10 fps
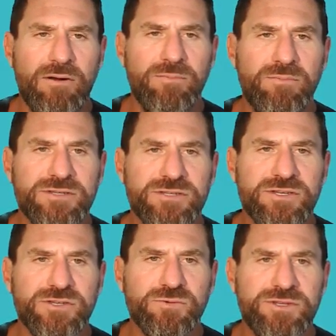and
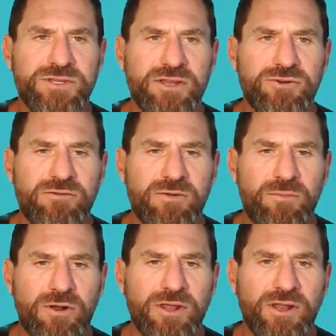empowering businesses with
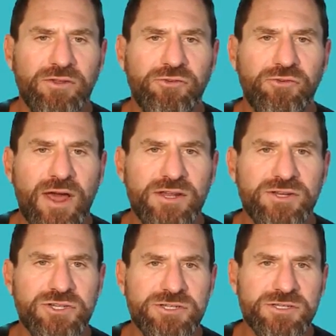data-driven marketing
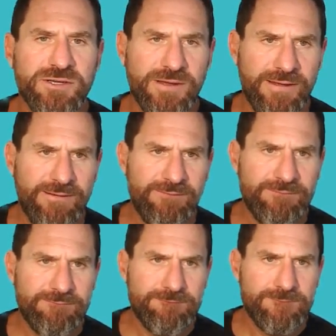strategies